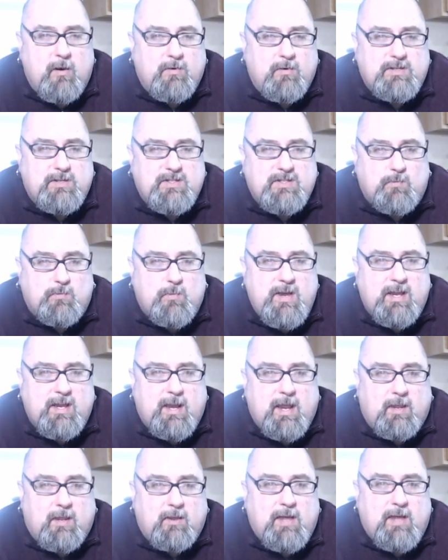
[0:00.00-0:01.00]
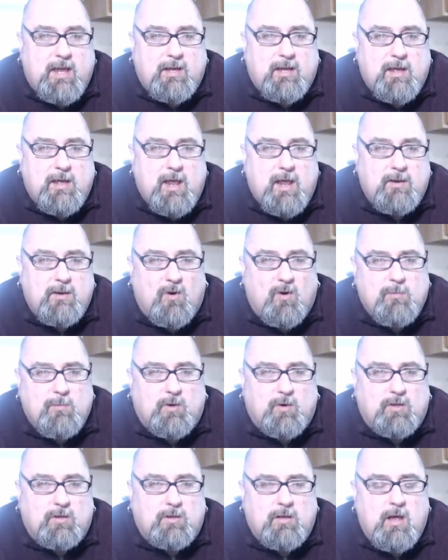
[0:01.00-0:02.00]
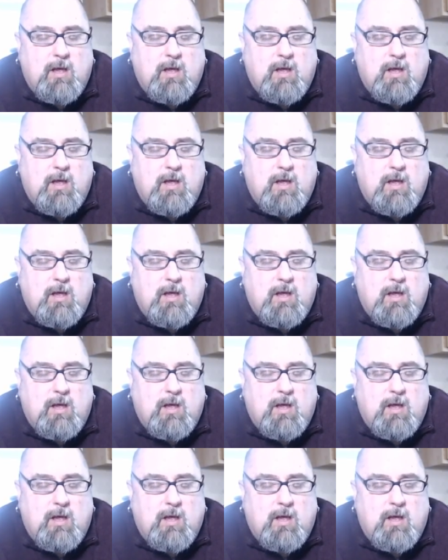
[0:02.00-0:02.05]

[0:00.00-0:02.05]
this weekend I look like kind of normal.